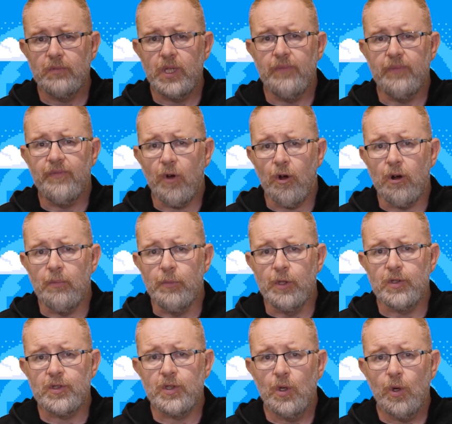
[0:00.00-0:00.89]

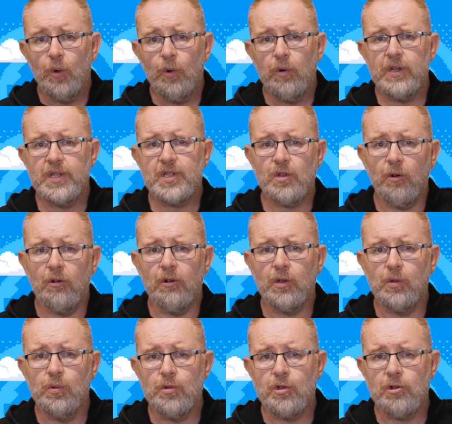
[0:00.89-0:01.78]
environments, or
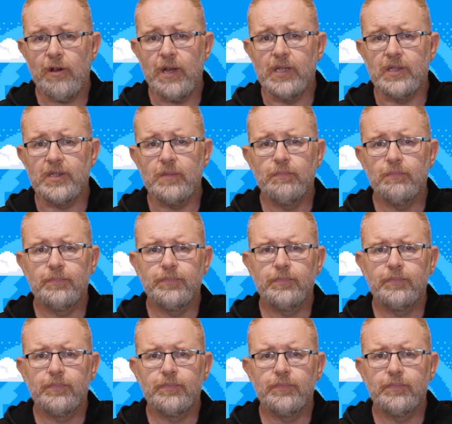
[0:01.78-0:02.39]
historical trends.